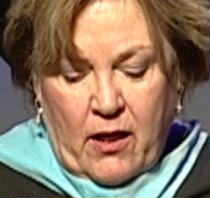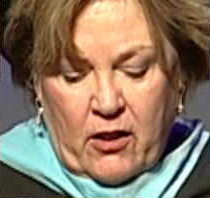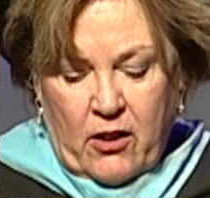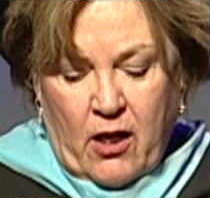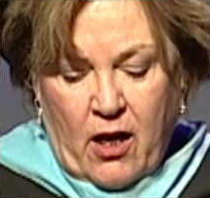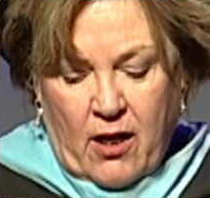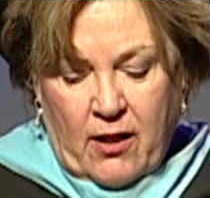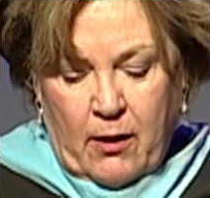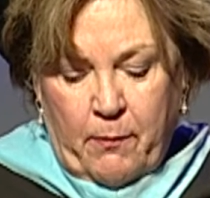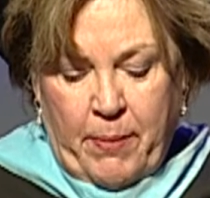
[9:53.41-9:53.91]

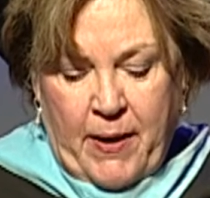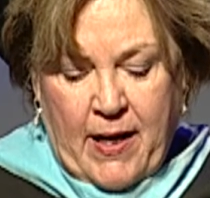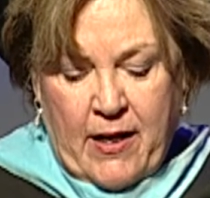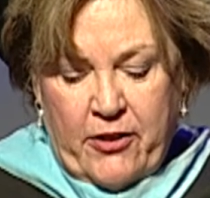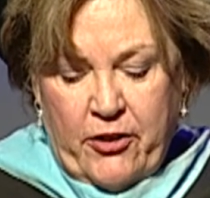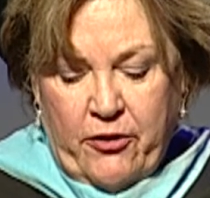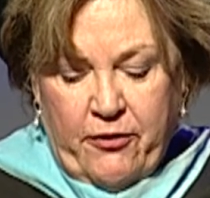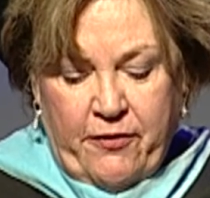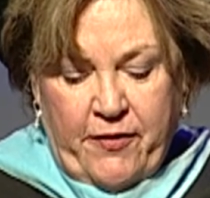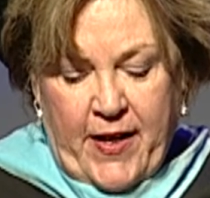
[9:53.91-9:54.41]
Call
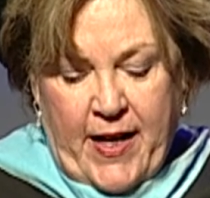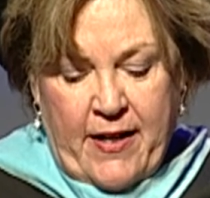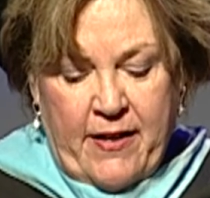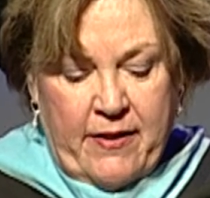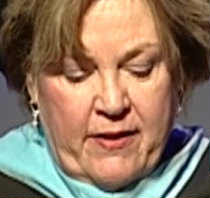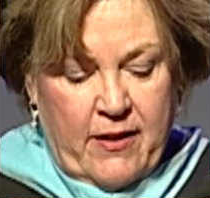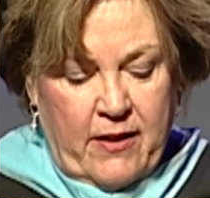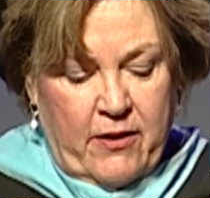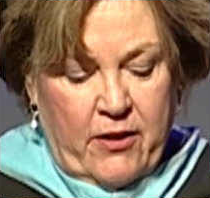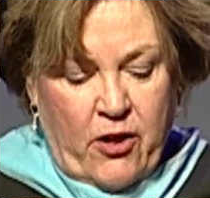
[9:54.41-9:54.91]
upon your
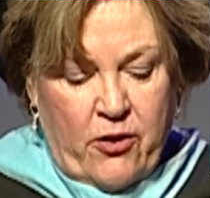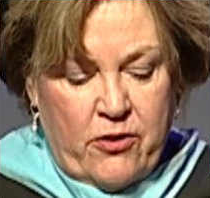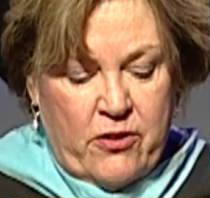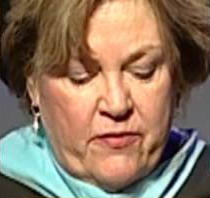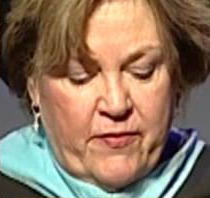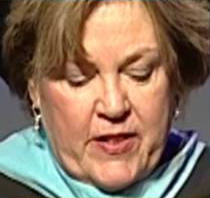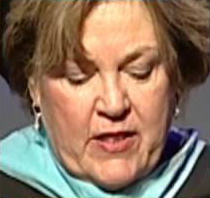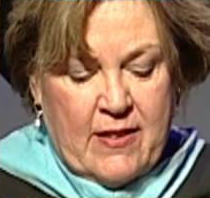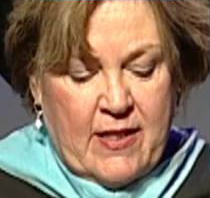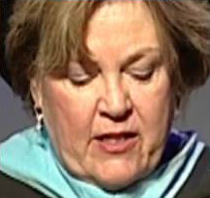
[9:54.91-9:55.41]
faith and those
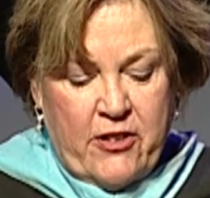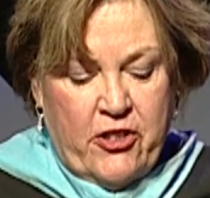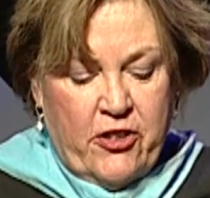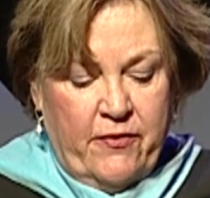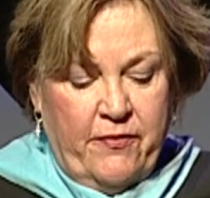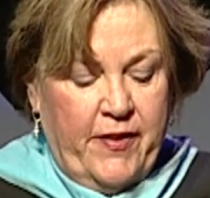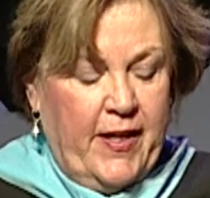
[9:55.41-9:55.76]
Vincentian